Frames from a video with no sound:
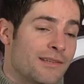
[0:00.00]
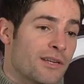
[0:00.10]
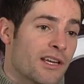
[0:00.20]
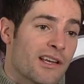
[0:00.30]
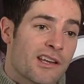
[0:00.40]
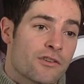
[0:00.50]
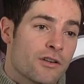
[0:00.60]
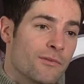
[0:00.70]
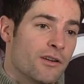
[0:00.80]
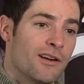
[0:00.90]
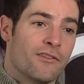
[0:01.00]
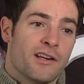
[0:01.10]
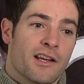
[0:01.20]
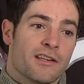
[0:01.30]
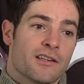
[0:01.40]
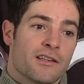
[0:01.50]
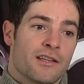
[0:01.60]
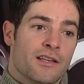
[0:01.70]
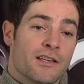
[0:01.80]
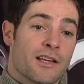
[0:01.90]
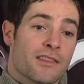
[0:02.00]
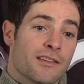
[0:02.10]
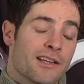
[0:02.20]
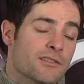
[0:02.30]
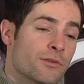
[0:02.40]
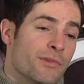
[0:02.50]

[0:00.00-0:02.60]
that can contribute every night. I think that's what